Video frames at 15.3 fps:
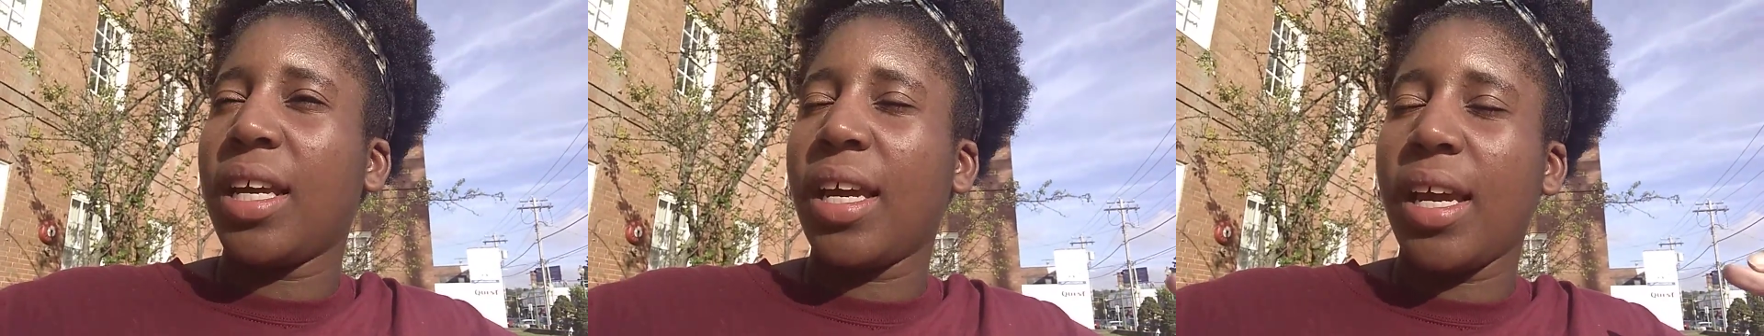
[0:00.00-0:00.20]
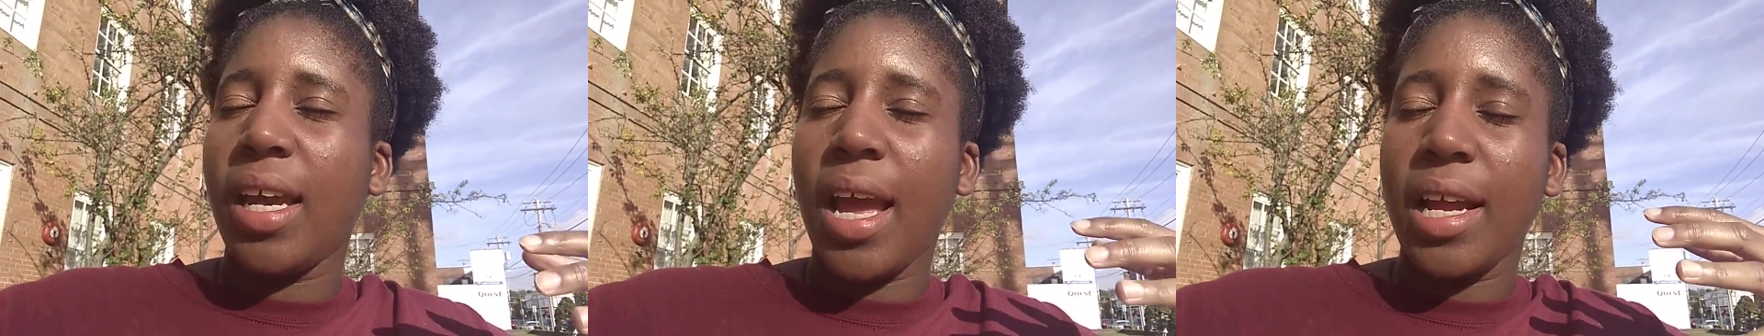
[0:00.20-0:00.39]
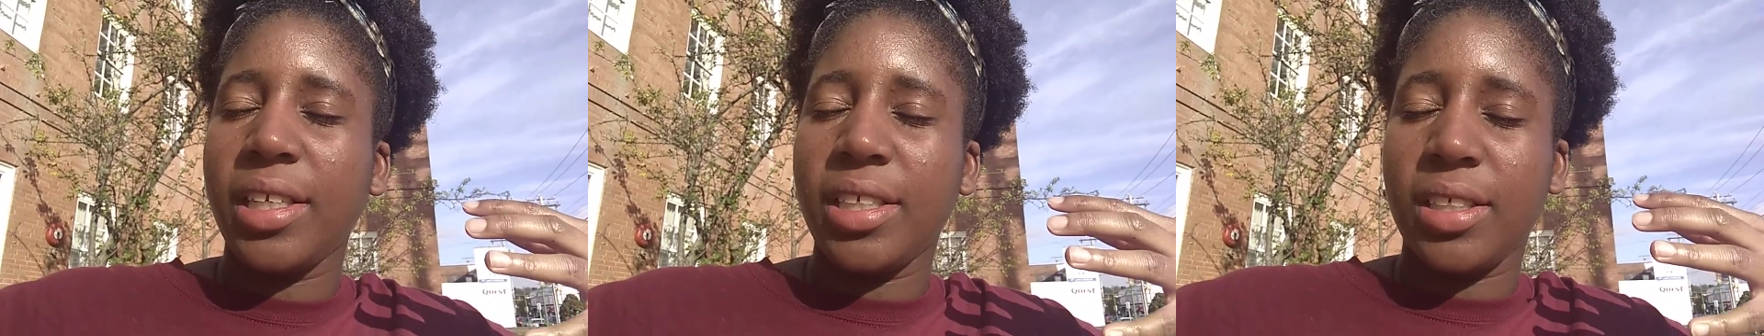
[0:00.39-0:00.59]

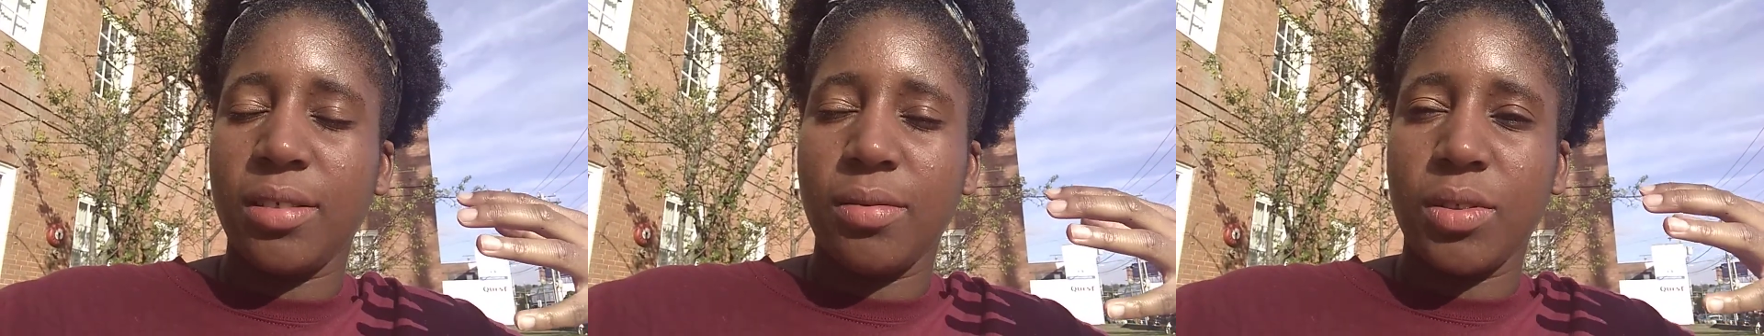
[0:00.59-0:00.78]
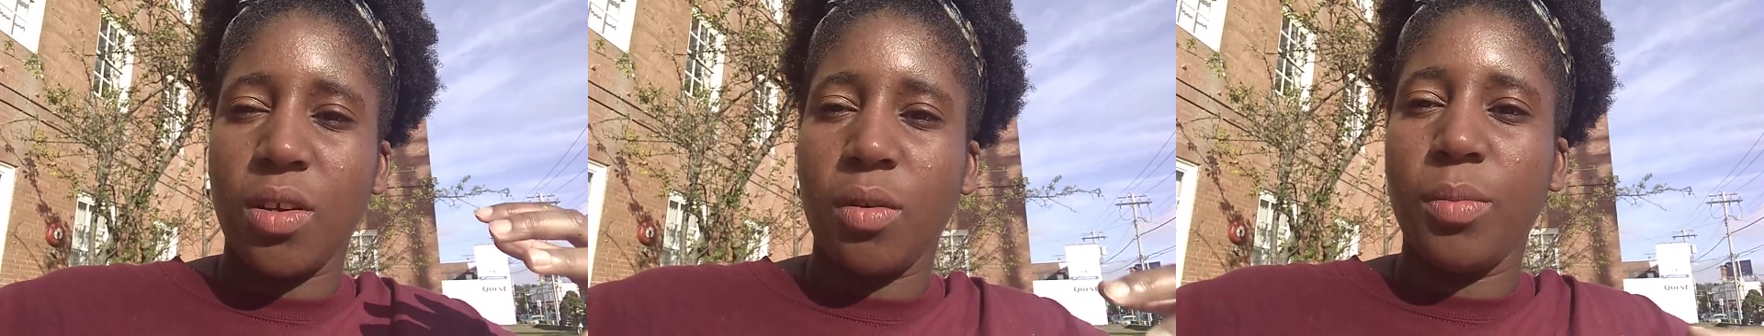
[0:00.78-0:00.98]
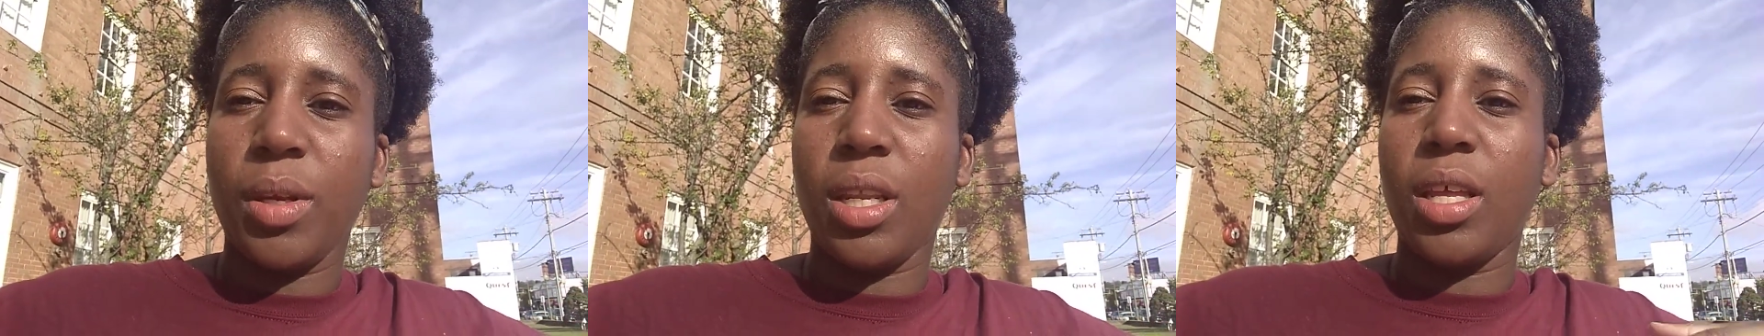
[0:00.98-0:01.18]
I just was
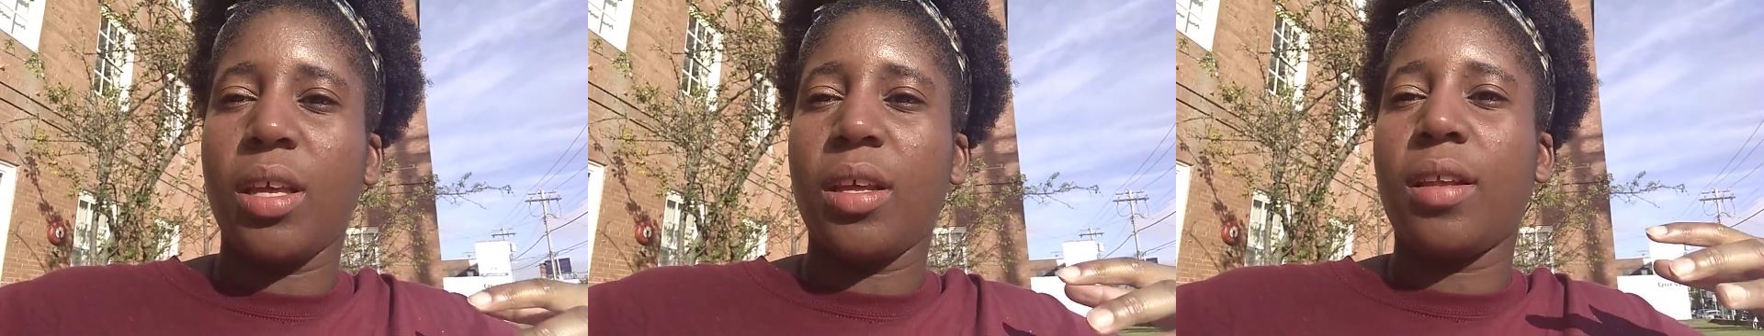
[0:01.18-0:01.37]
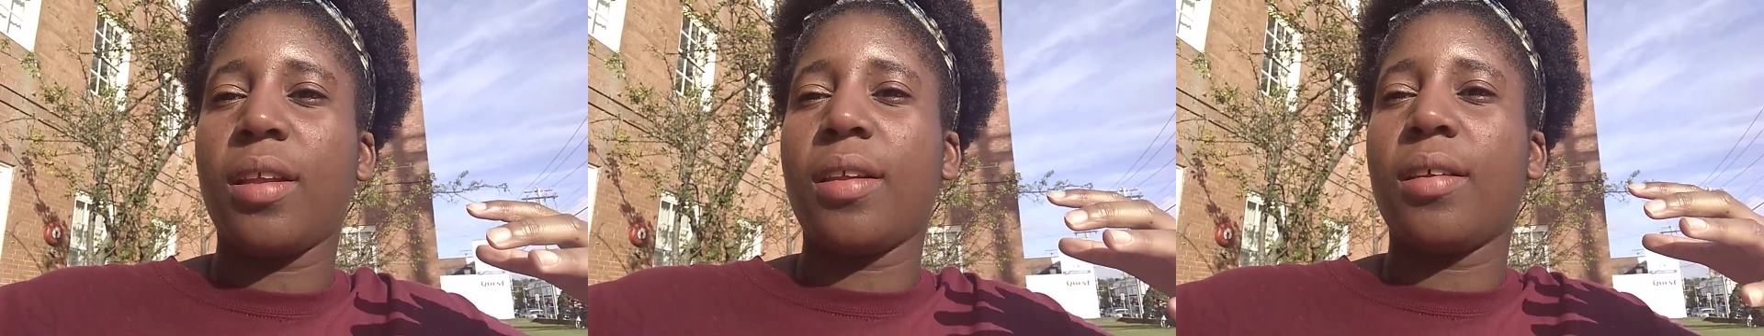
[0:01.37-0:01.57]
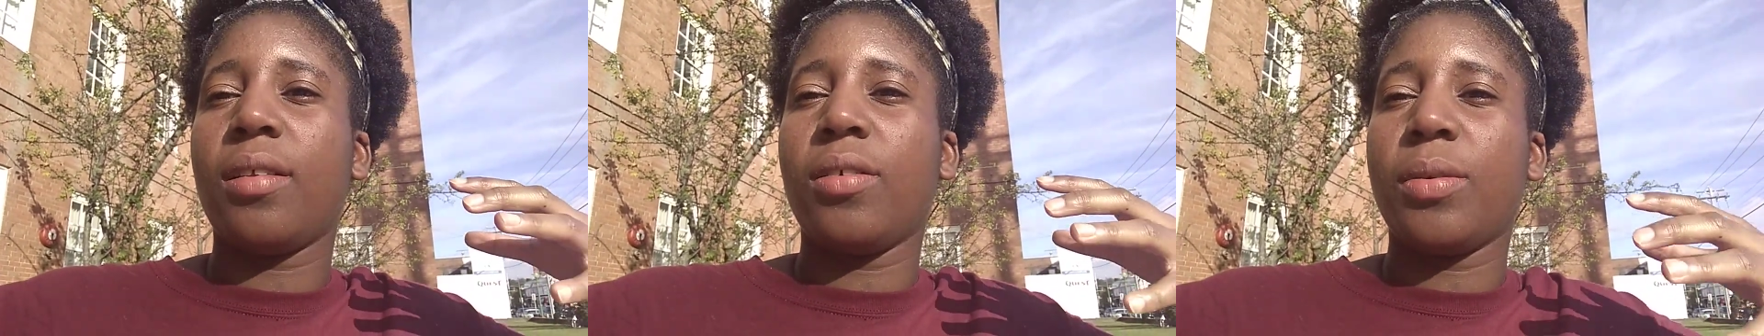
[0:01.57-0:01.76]
obedient,
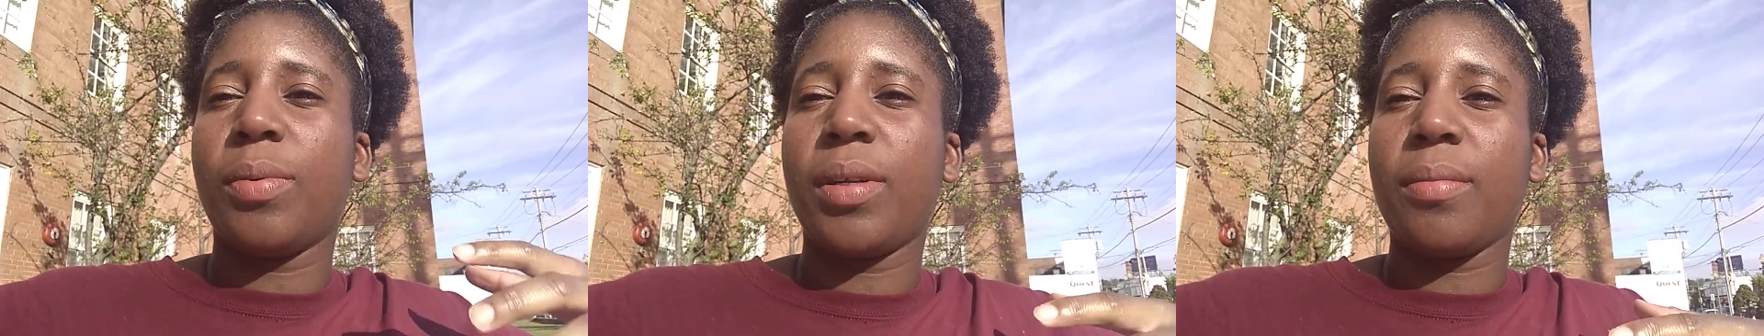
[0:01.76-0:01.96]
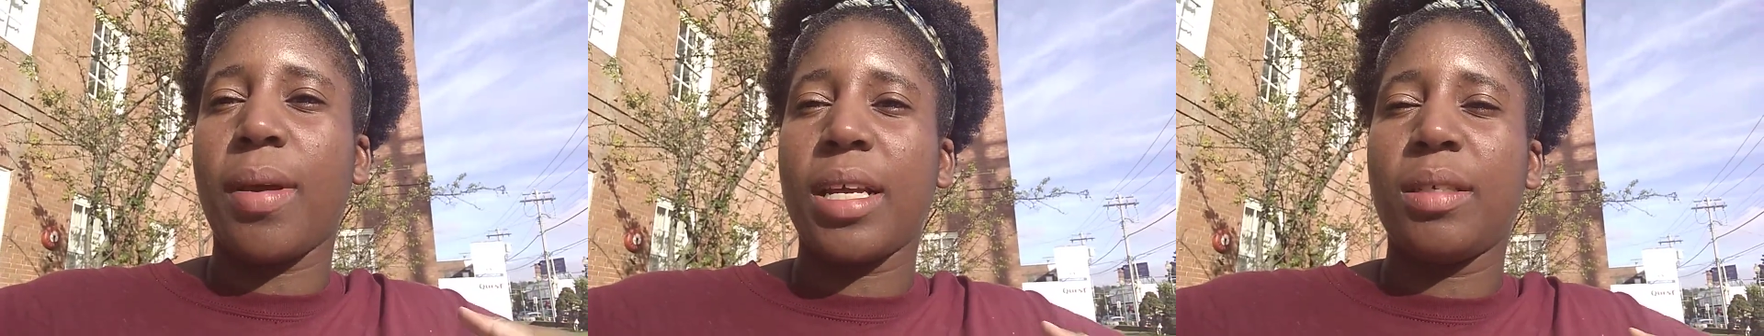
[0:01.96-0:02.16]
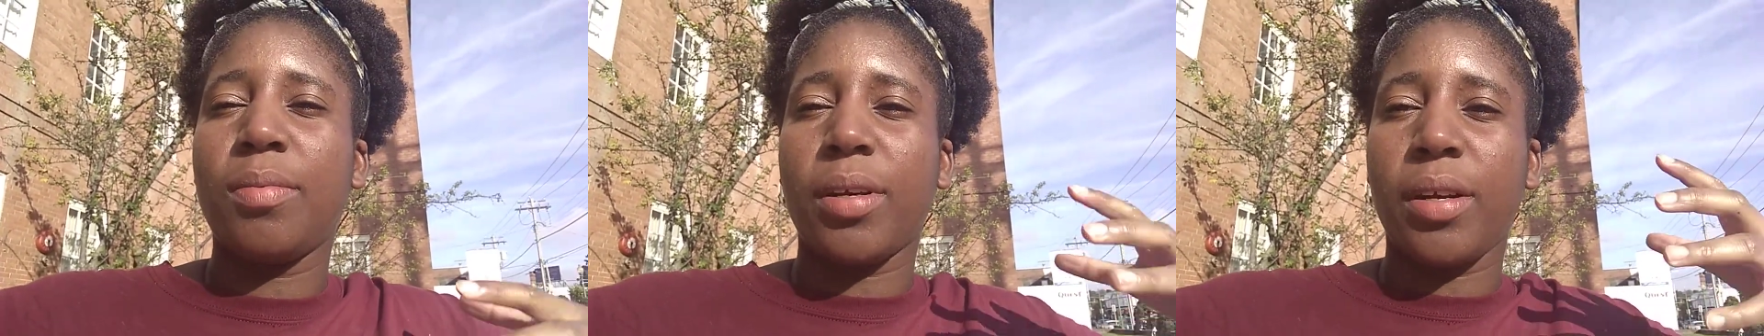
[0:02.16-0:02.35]
and the Lord put in
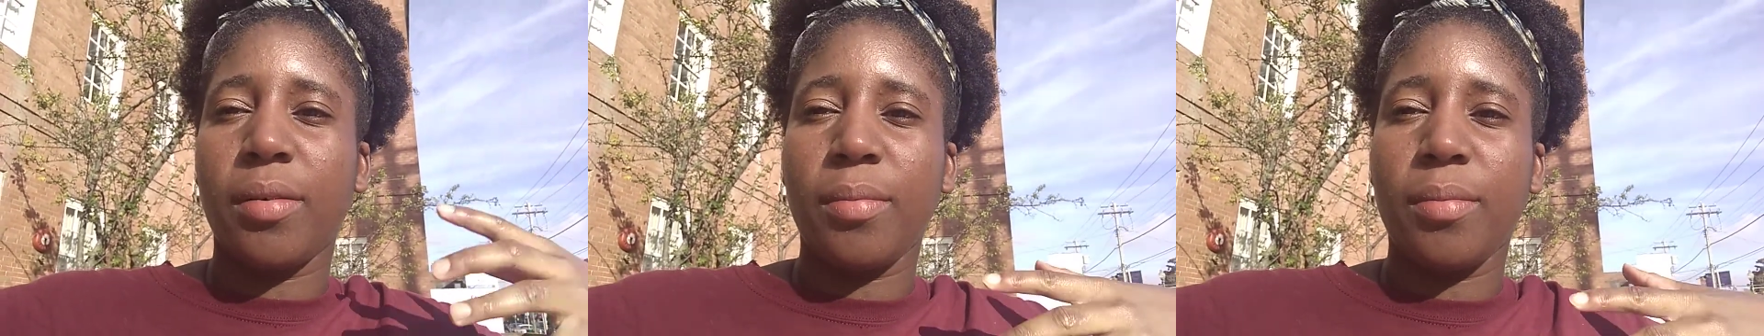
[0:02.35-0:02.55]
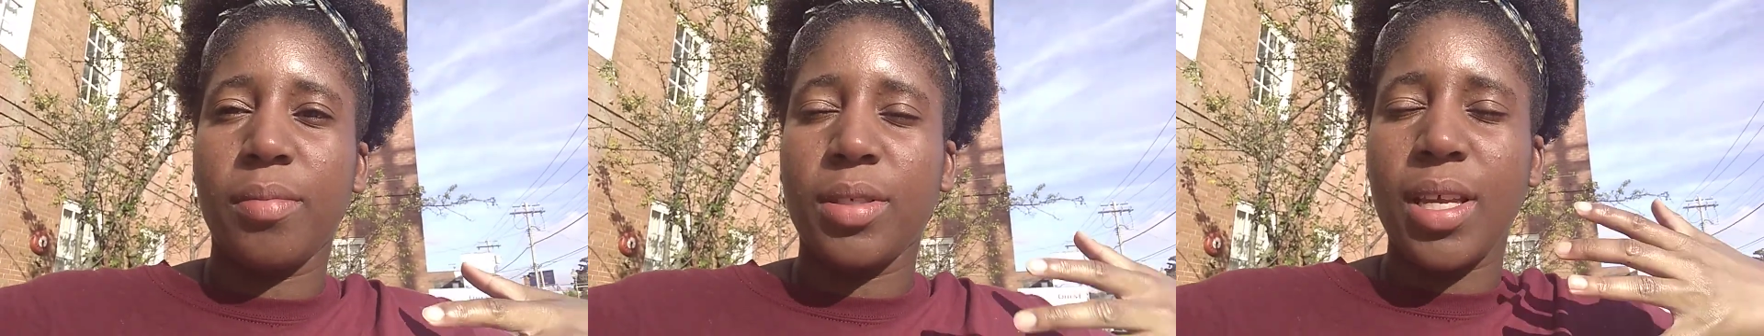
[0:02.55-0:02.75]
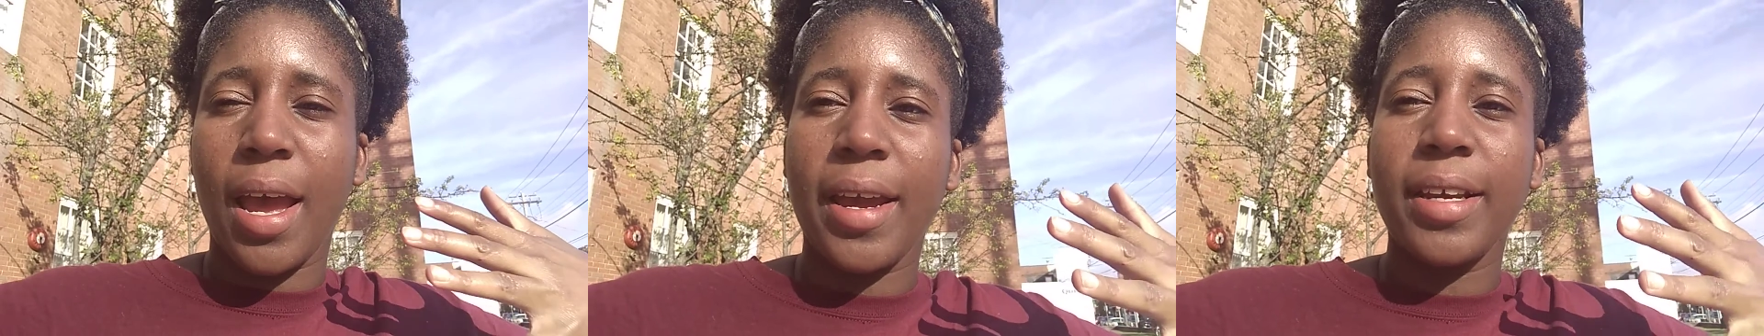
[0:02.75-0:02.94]
my spirit,
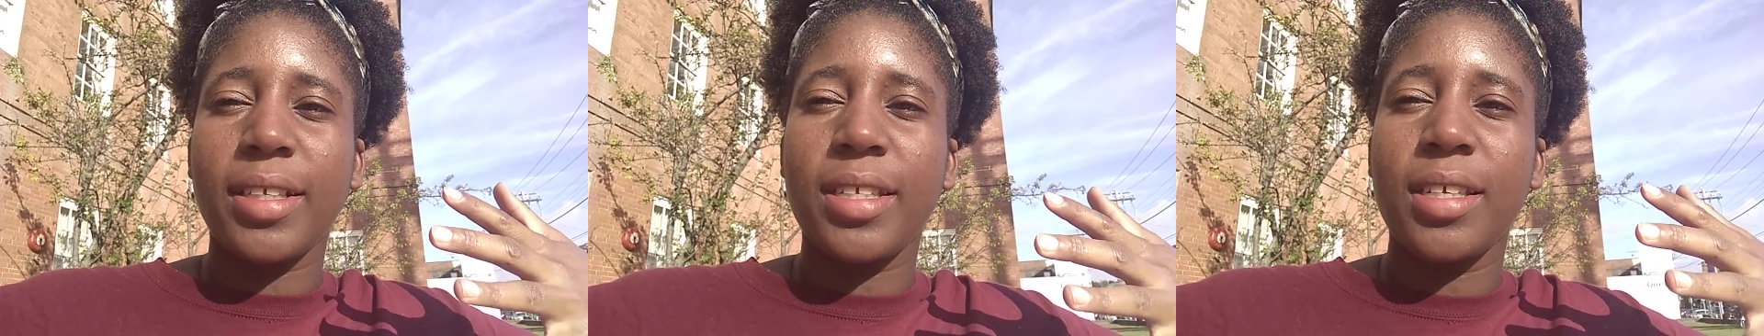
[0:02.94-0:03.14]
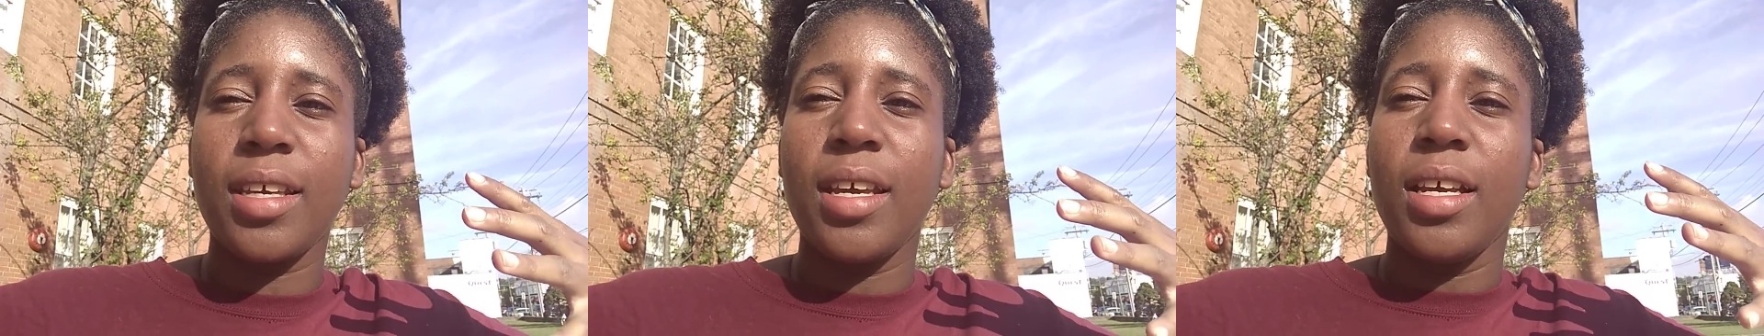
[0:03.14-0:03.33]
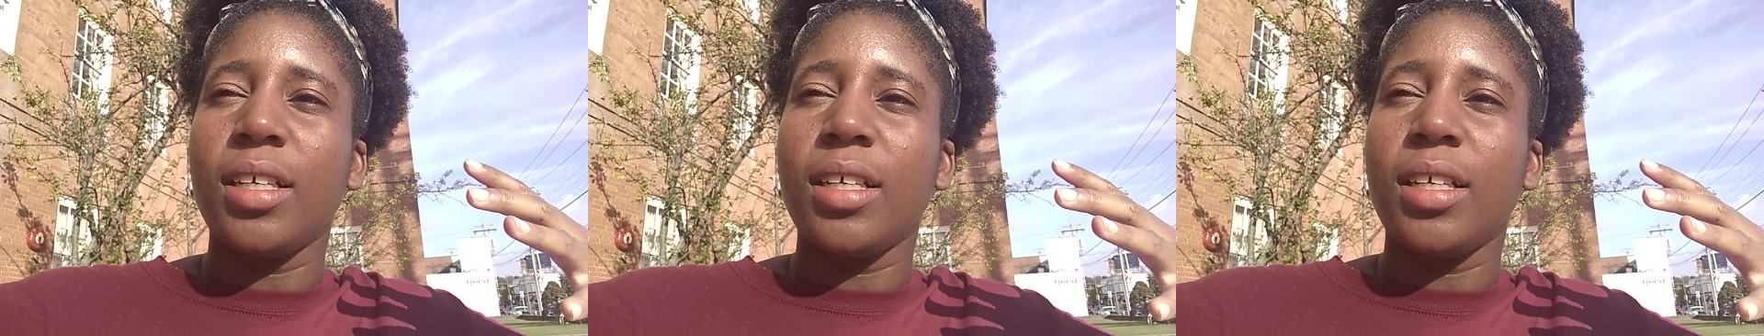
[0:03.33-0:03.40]
science.